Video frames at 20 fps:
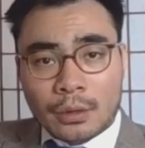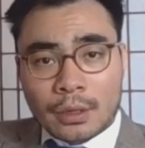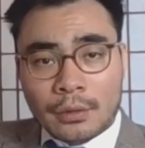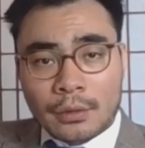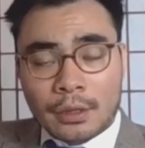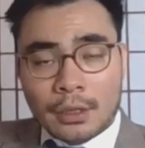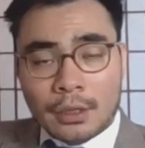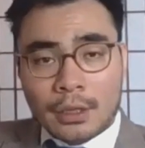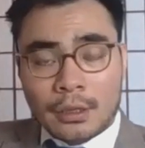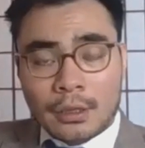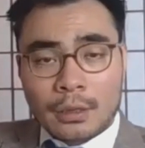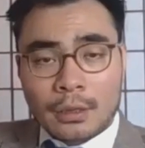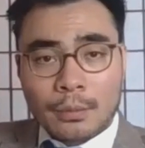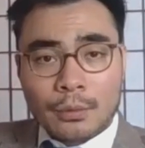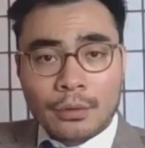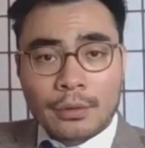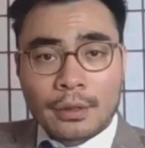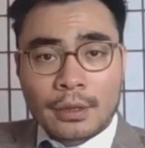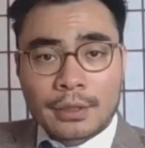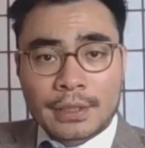I think a
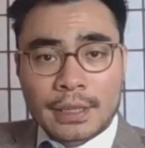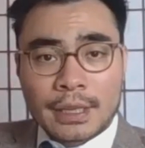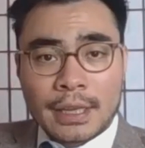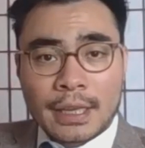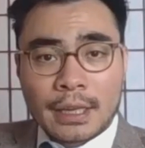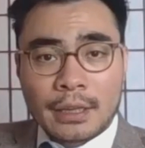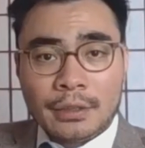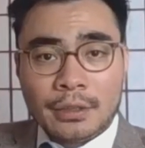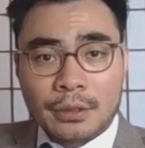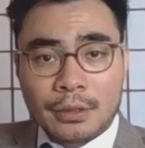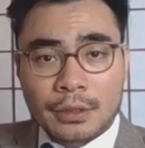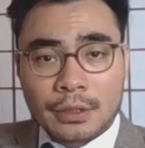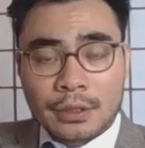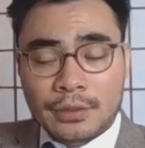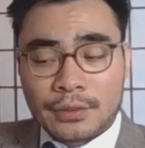couple of thoughts I had here